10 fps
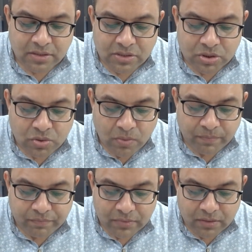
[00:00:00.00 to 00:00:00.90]
So,
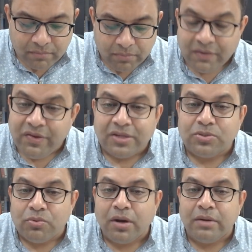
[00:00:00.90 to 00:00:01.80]
but we are
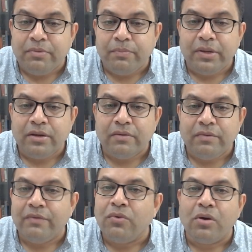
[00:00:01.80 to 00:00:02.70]
so unprepared.
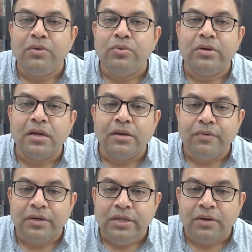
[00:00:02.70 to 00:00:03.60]
We have not do, done
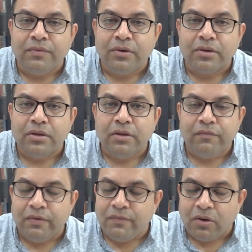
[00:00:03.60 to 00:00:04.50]
our inner work.
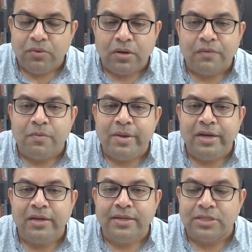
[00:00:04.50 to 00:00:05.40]
We have not done our
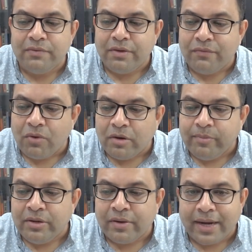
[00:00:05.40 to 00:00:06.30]
meditation. We have not
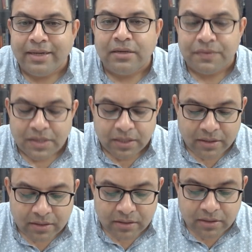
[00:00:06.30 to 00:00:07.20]
been right in our
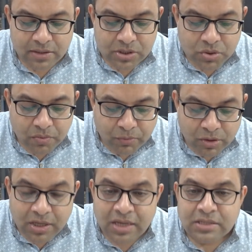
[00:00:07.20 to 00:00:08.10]
conduct. So
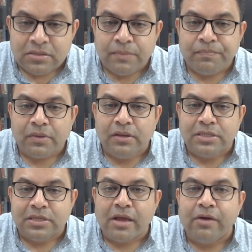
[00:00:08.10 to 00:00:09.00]
Buddha is,
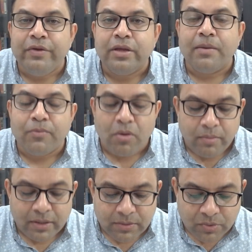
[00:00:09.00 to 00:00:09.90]
it's like a wake-up call
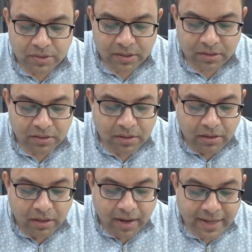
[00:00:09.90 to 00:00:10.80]
by the Buddha.
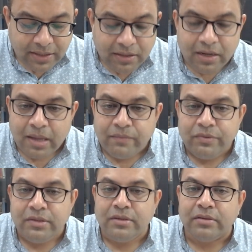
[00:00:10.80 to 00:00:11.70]
Light the lamp
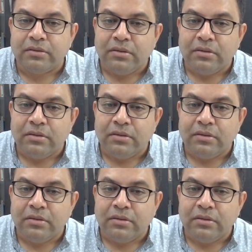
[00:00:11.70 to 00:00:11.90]
within.